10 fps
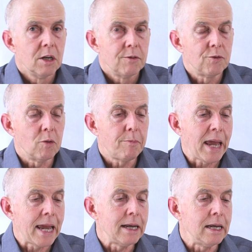for
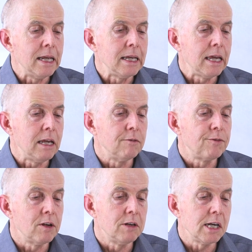patterning in
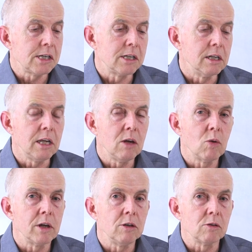Foundation and Year
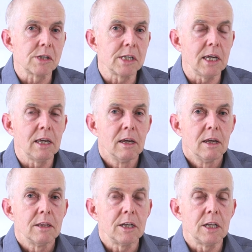1, you'll see
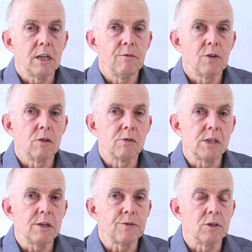that it involves
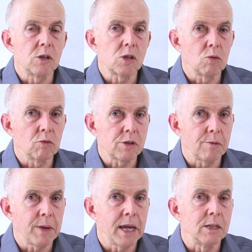different sorts
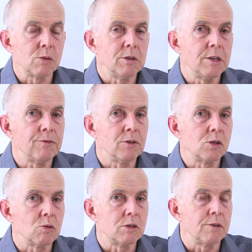of patterns with different
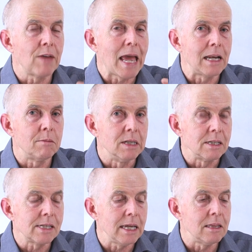sorts of
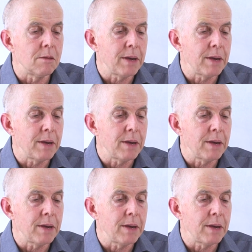elements in the